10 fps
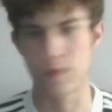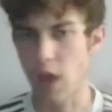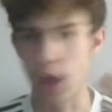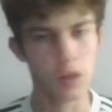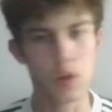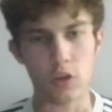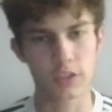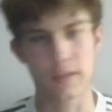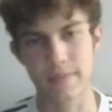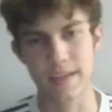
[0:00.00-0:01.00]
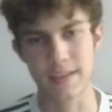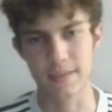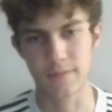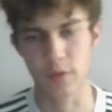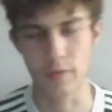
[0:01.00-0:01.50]
a lot of these
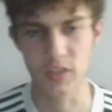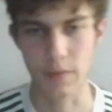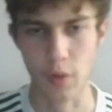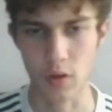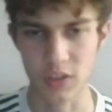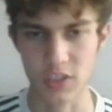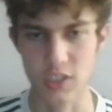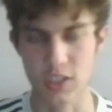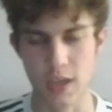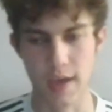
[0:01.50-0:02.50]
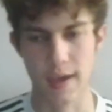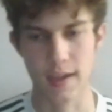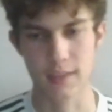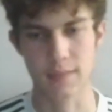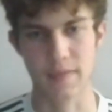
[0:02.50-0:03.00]
influencer boxers,
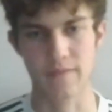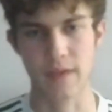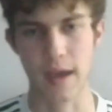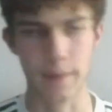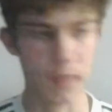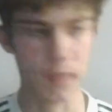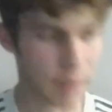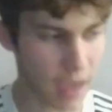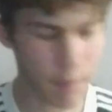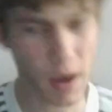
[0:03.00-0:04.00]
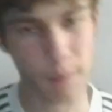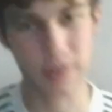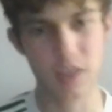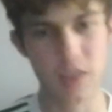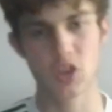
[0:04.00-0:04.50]
to be fair. But yeah, in my
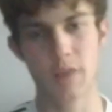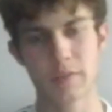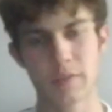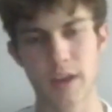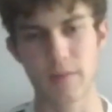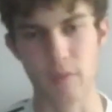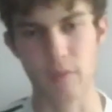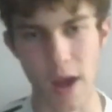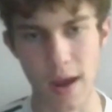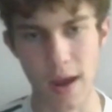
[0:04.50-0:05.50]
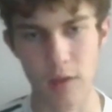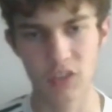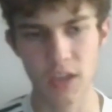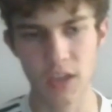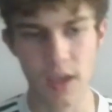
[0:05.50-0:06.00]
opinion, Jarvis won every round.
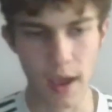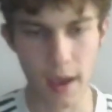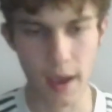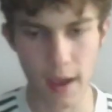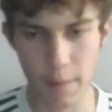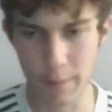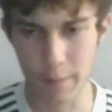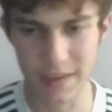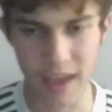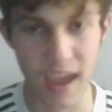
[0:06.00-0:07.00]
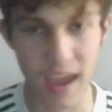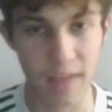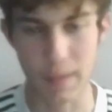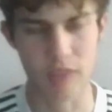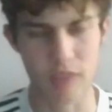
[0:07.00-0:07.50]
BDave,
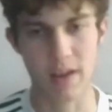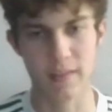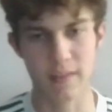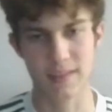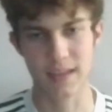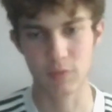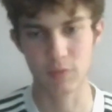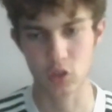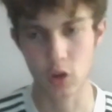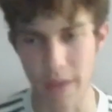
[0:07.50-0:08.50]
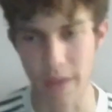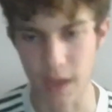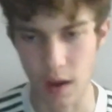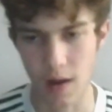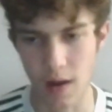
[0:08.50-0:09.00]
big credit to him, showed big
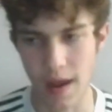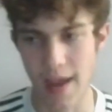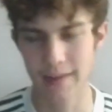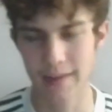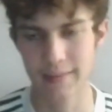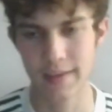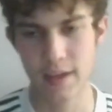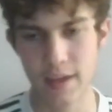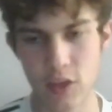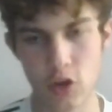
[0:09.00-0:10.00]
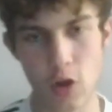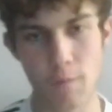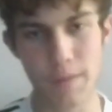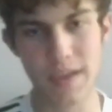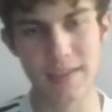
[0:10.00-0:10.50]
heart. And, you know,
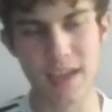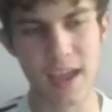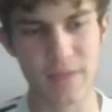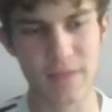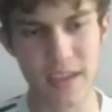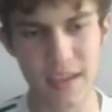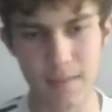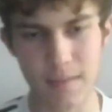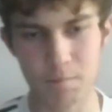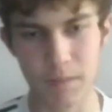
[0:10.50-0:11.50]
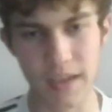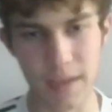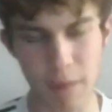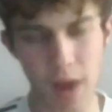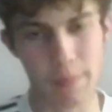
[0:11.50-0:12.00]
BDave, he, in my
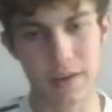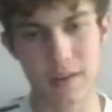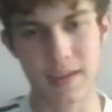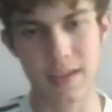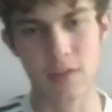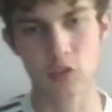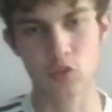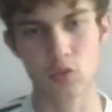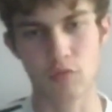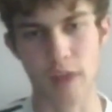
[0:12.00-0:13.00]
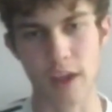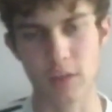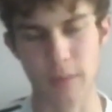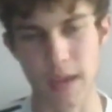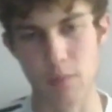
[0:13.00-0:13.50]
opinion, he lost all the rounds, but
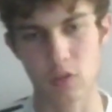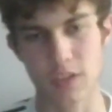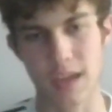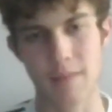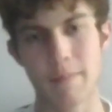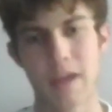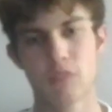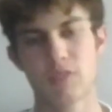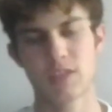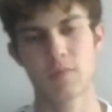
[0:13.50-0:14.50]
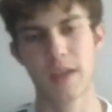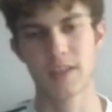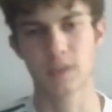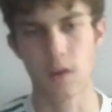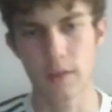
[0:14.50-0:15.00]
he was getting better as it went
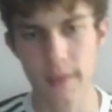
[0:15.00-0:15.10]
on,